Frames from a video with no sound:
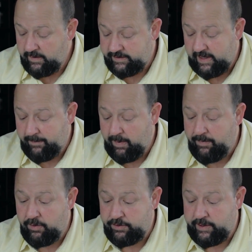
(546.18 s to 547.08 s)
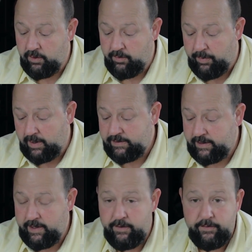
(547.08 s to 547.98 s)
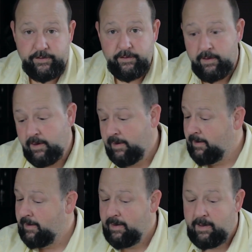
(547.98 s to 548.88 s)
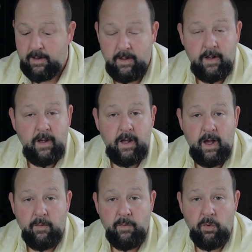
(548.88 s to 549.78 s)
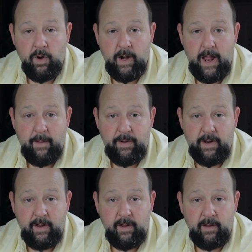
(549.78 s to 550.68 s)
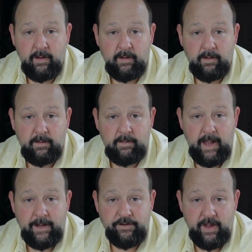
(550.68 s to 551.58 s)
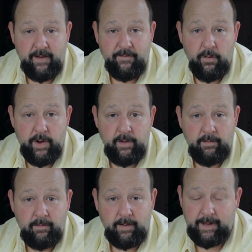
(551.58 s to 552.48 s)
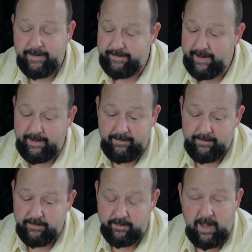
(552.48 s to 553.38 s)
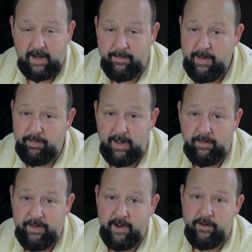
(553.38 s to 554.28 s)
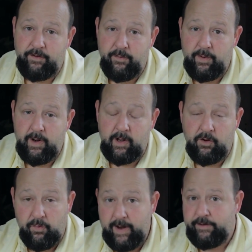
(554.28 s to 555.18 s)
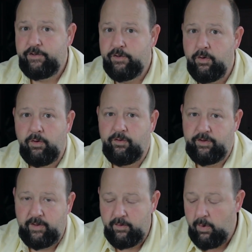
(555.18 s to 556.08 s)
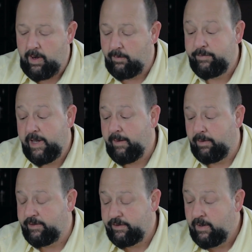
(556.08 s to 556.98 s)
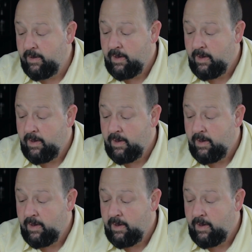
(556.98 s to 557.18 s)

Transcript: setup I'm using or the buttons I use, I'll be more than happy to answer that for you. Like I said, there's a lot of people out there doing great tutorials on the Wacom tablets.